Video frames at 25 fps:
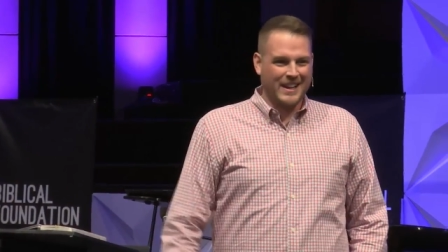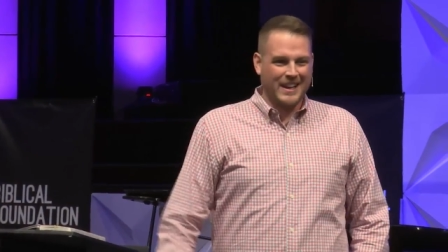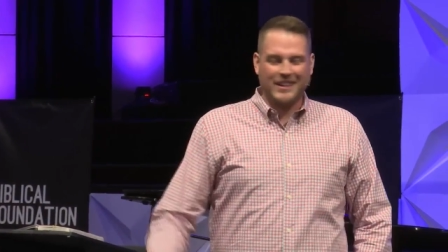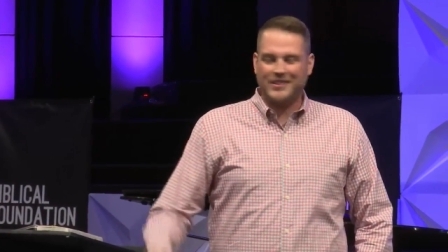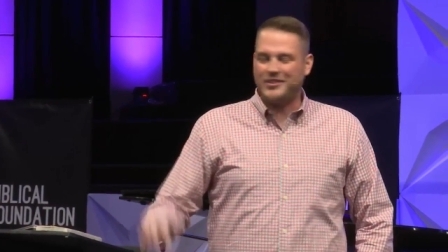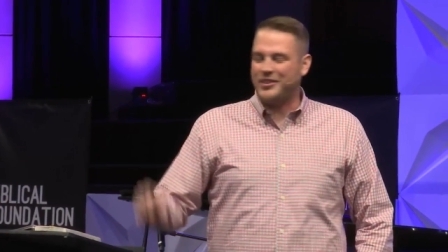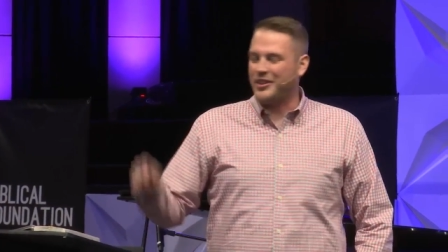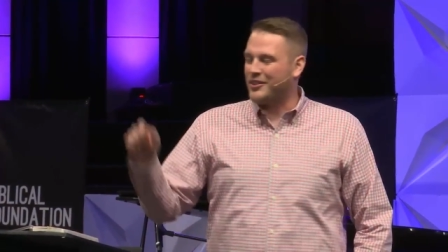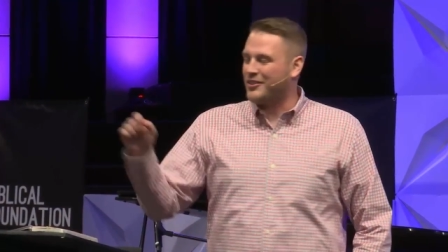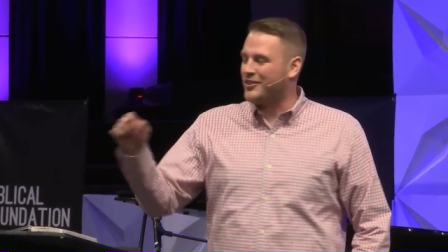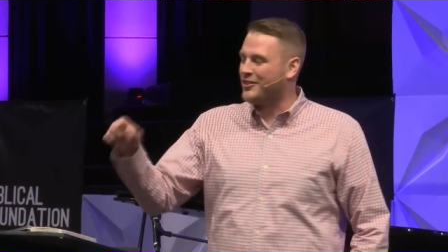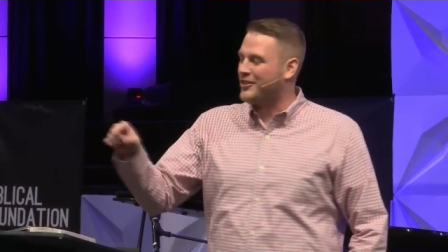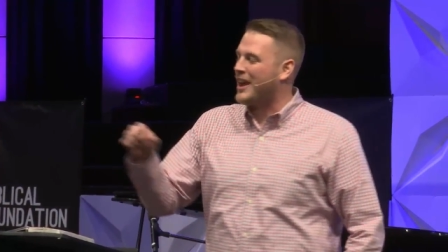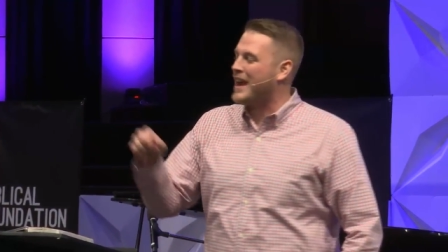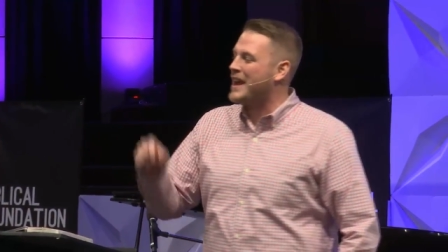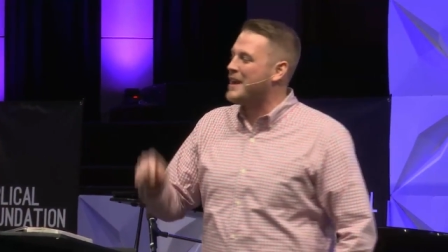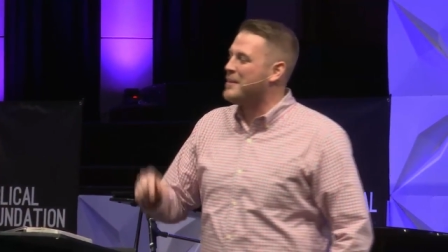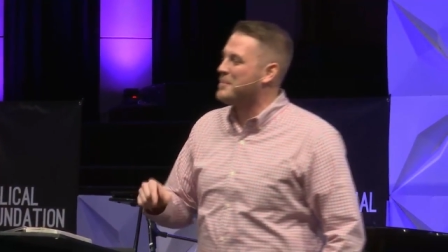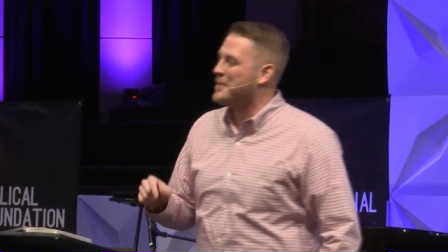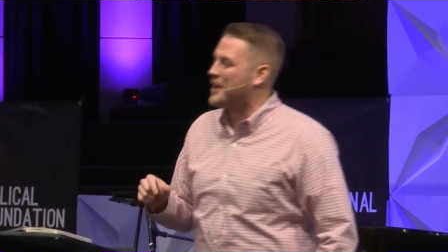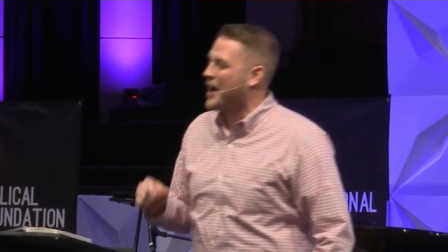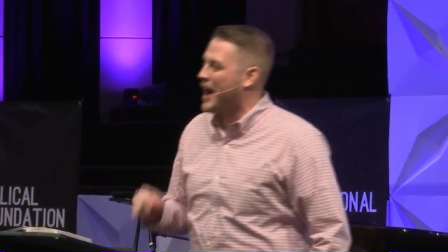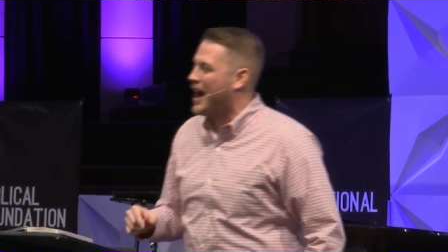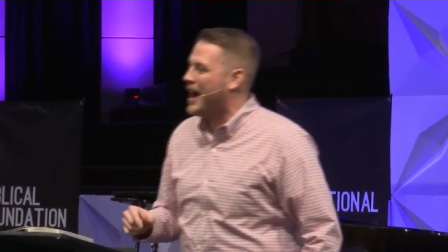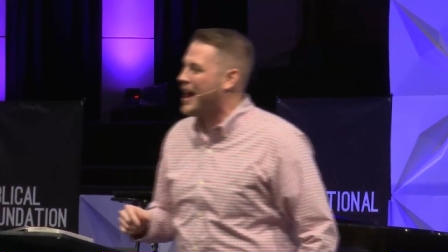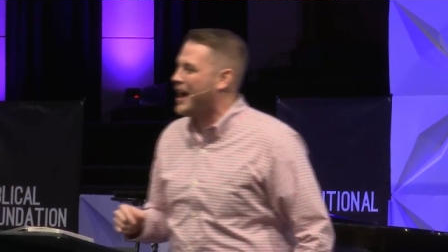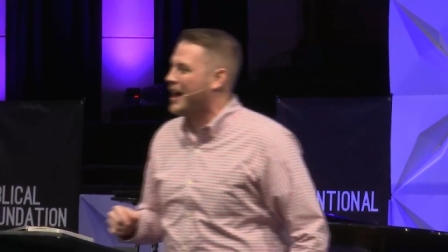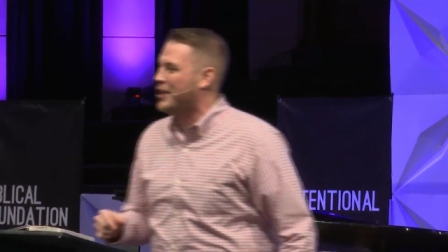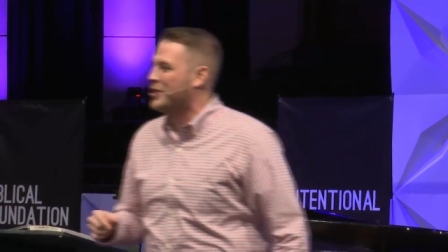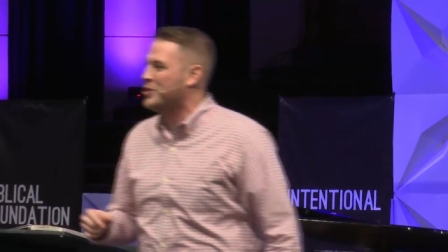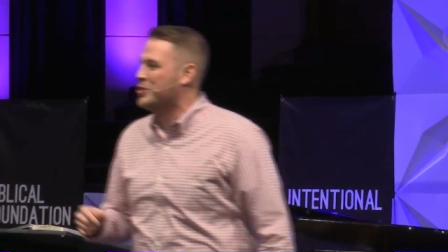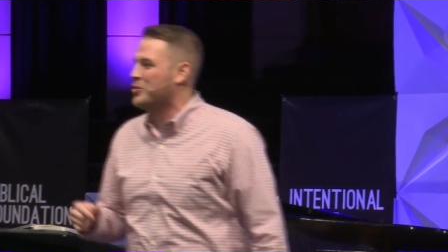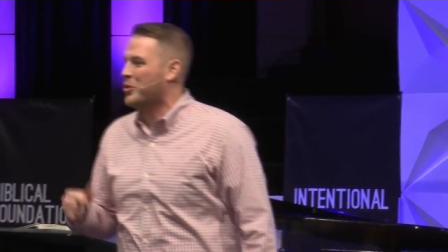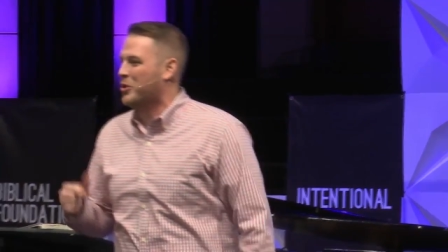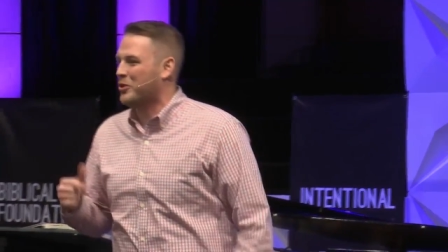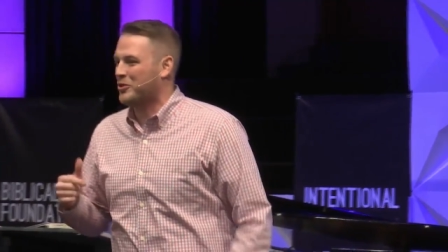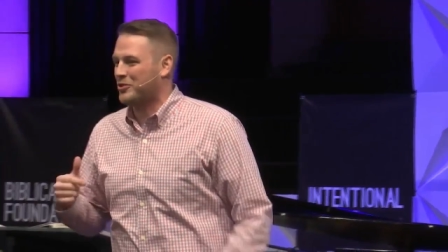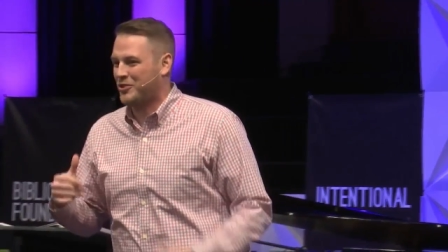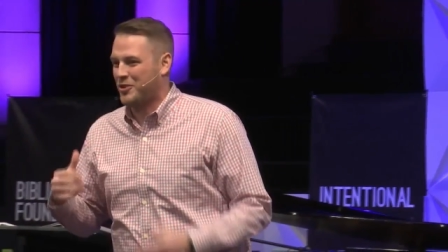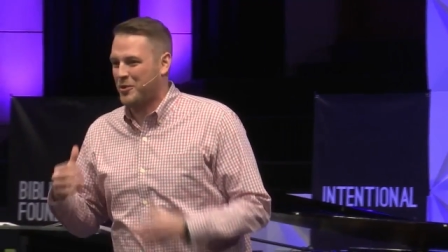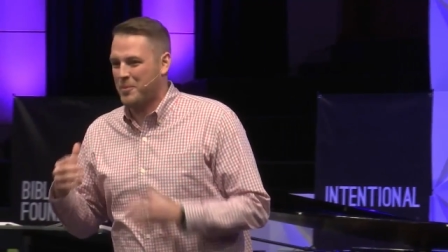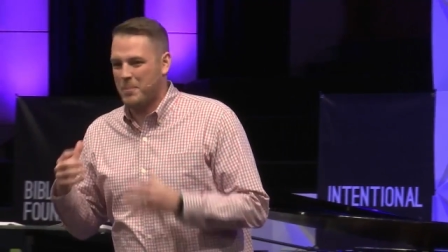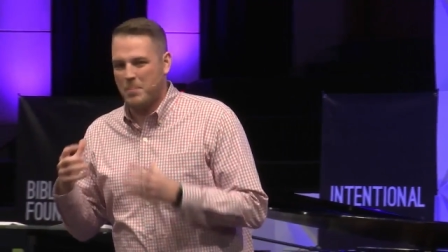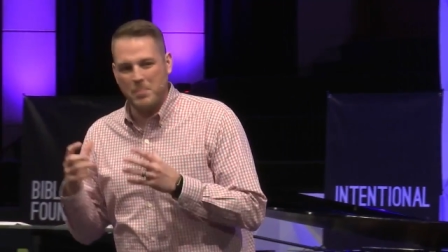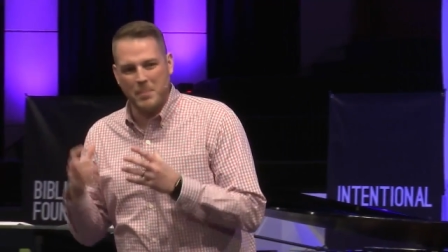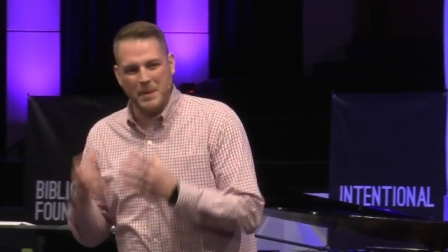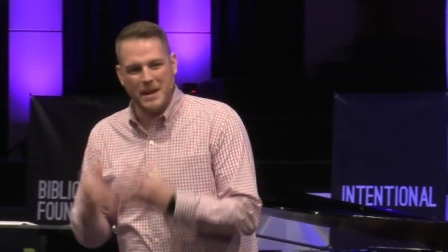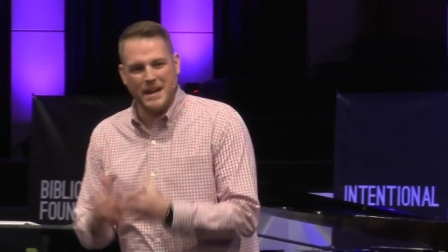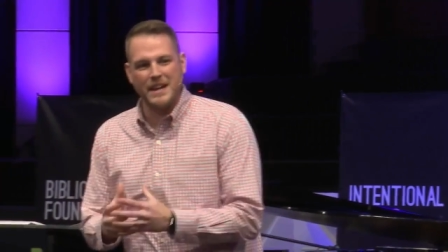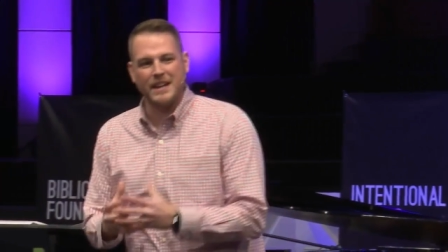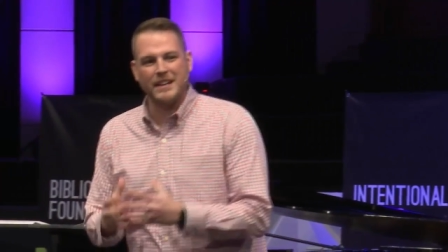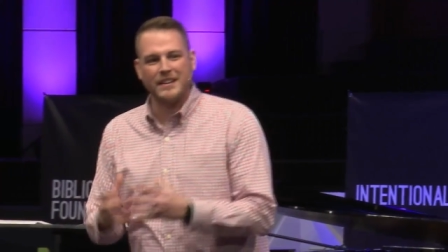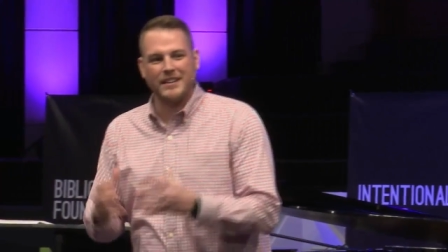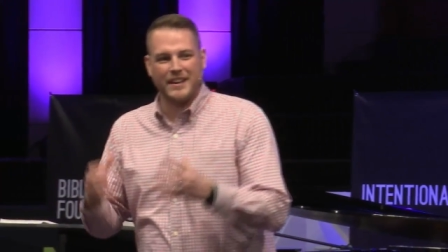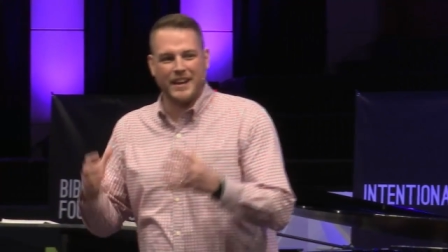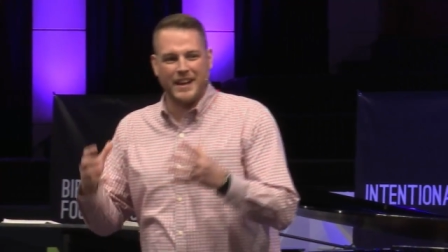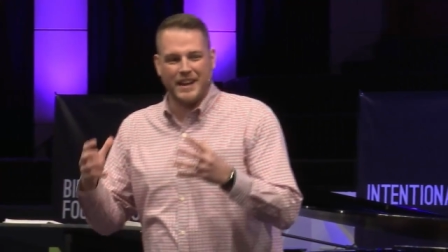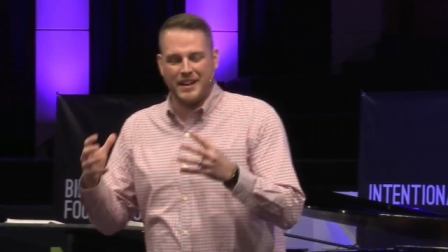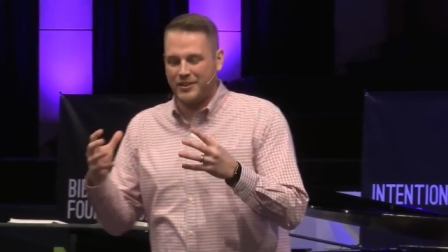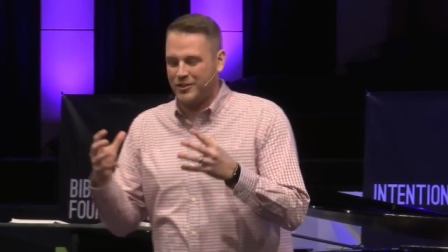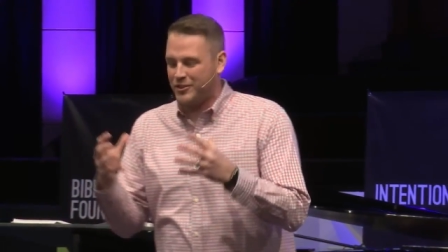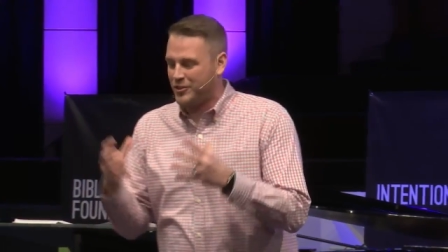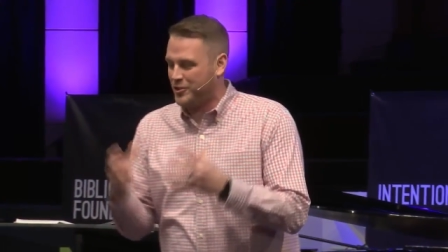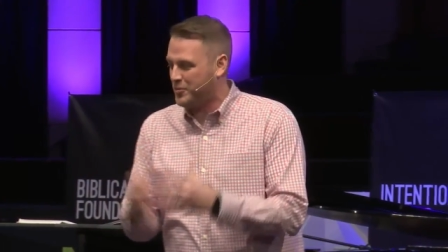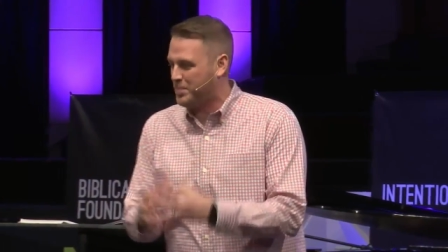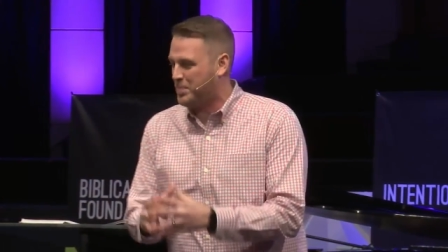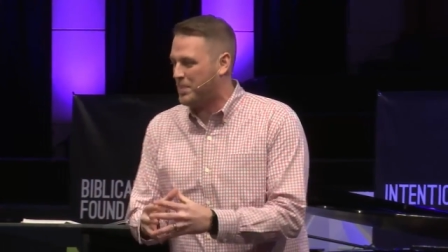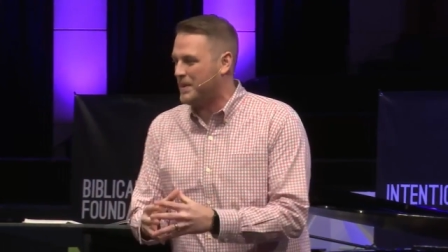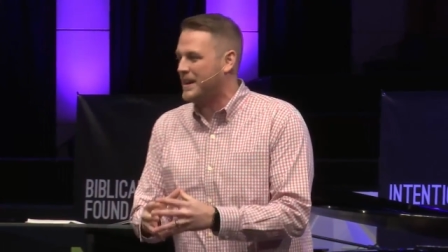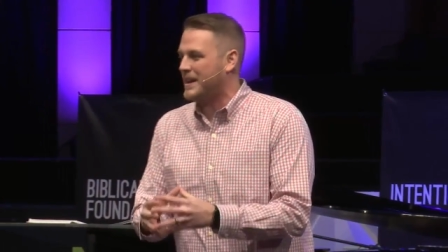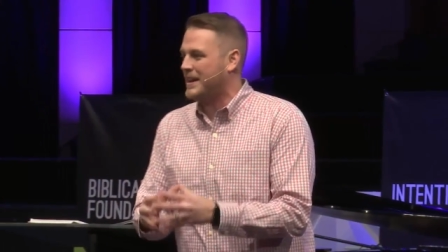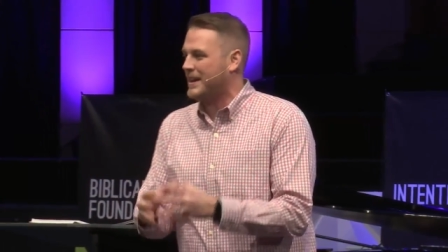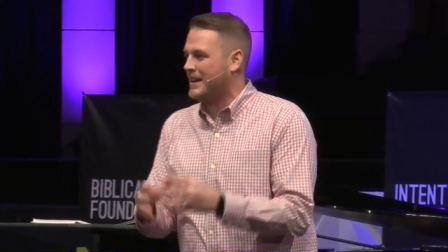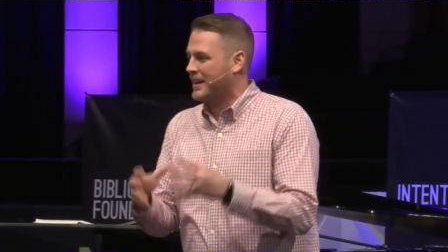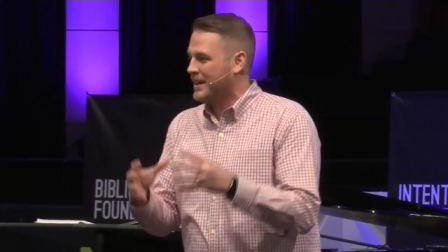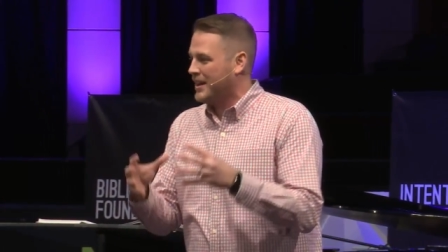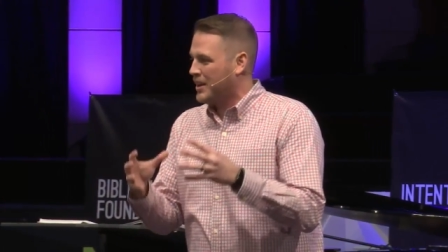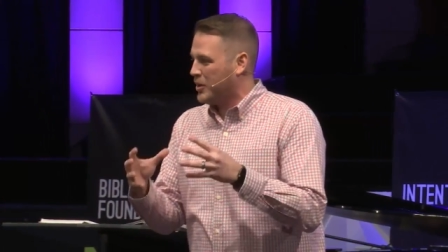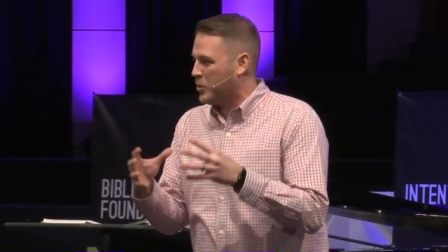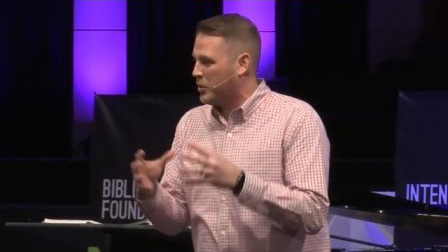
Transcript: is the same God who wants to meet and speak